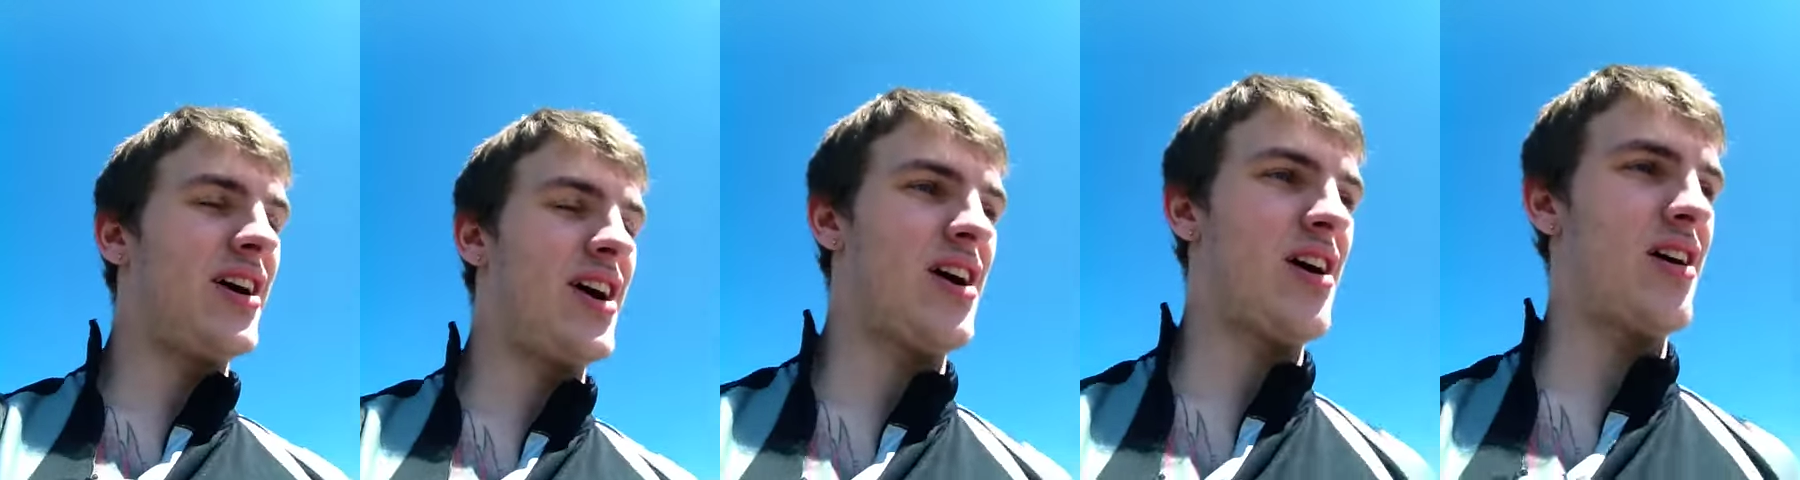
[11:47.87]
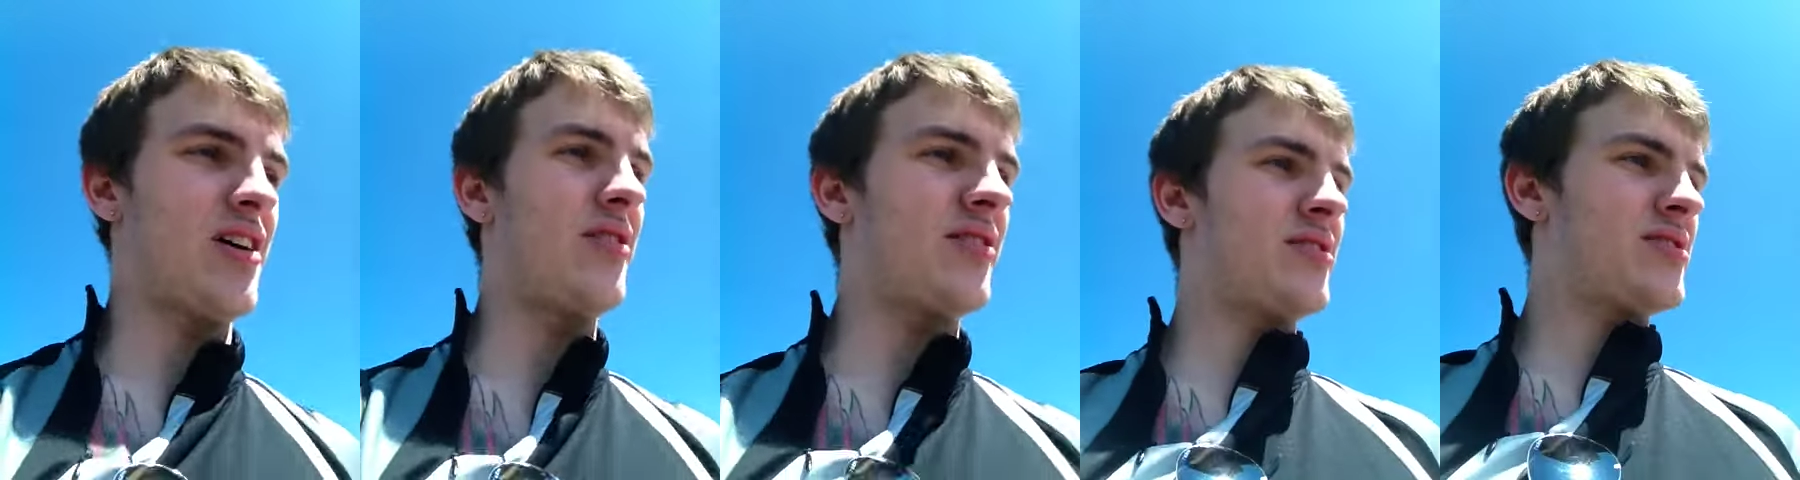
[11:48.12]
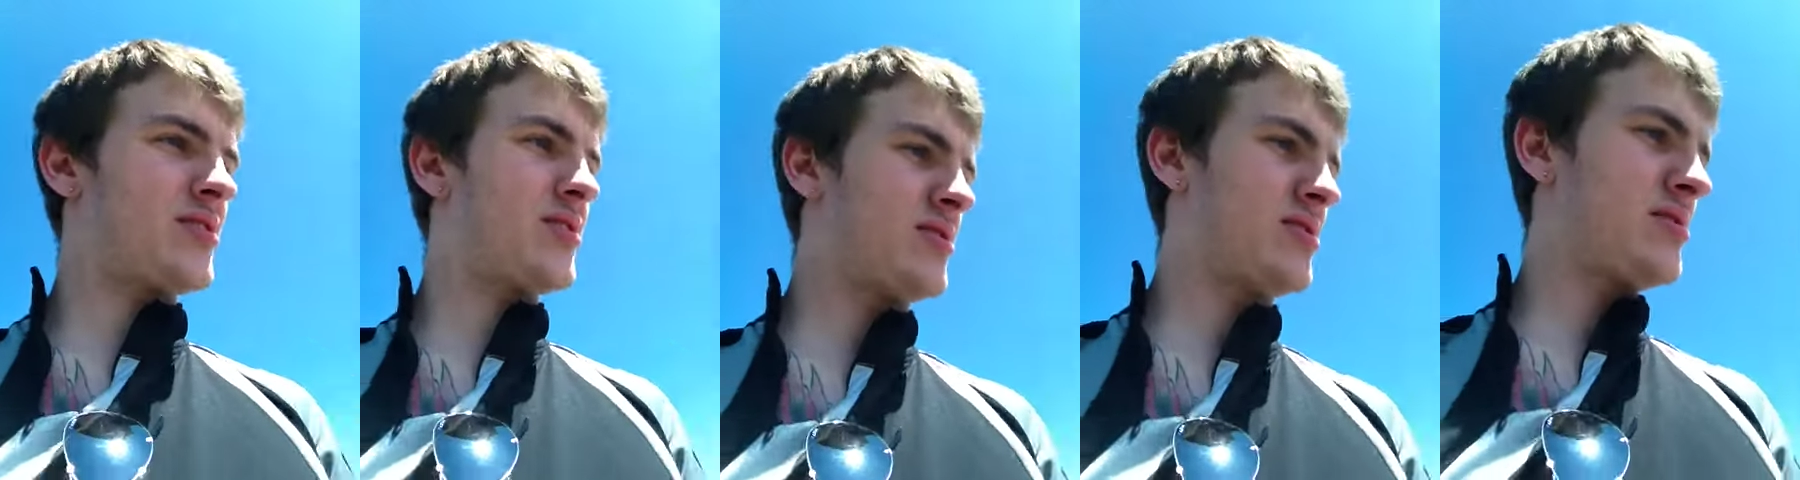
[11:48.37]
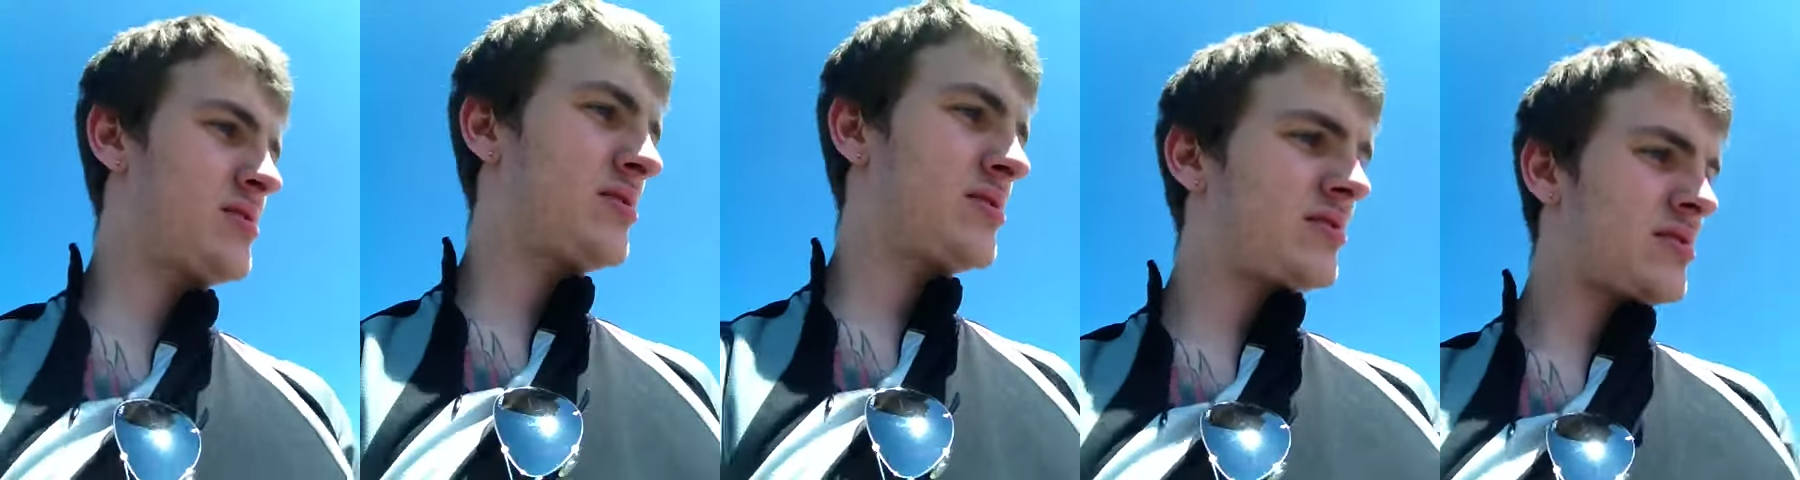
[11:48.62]

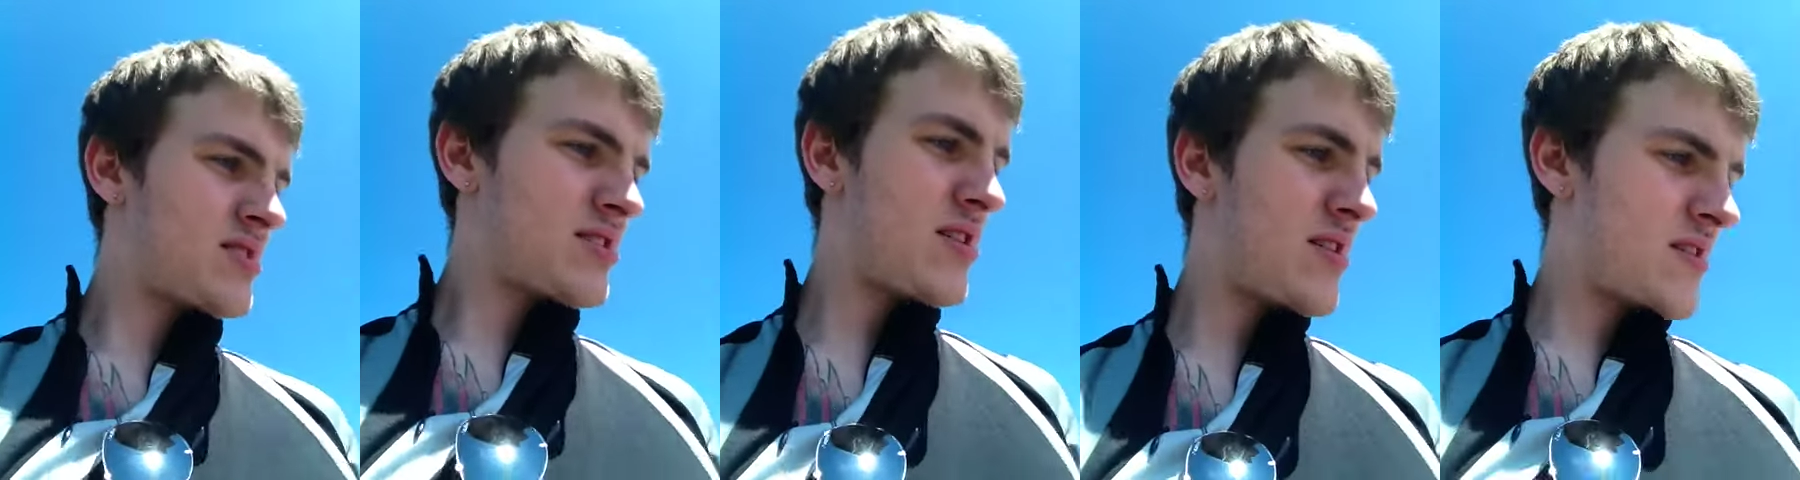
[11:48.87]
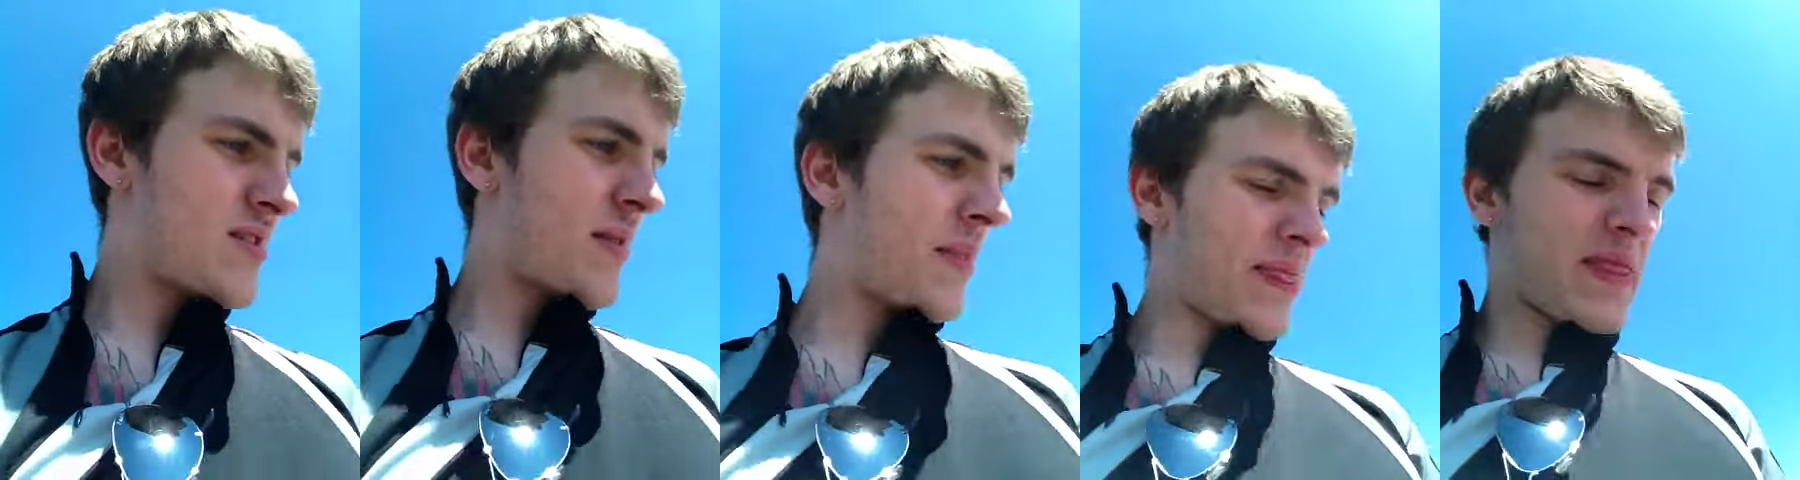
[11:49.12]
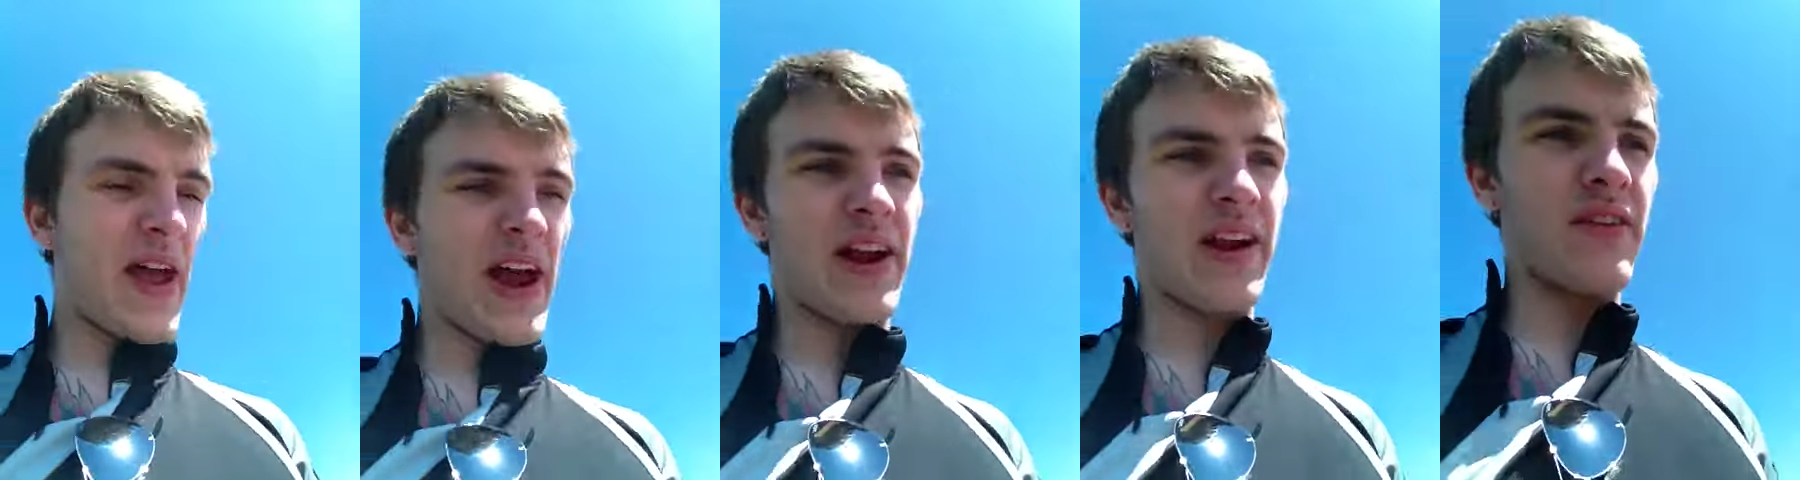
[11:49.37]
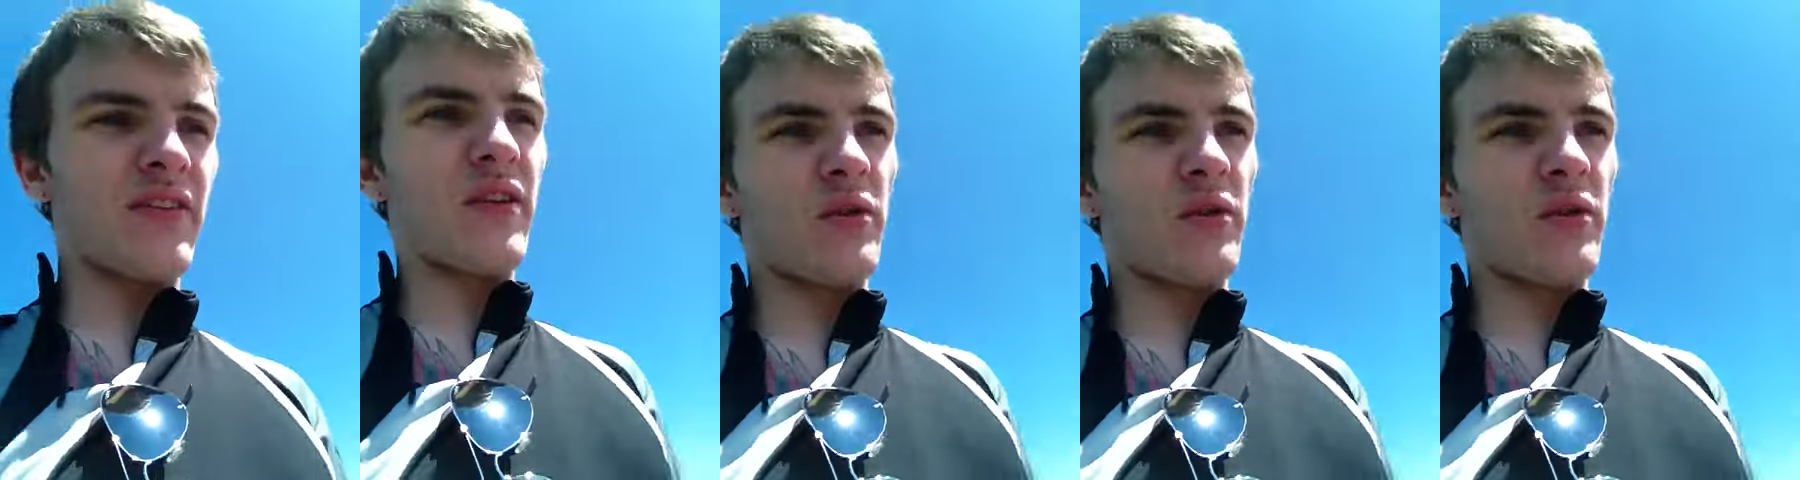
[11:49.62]
I don't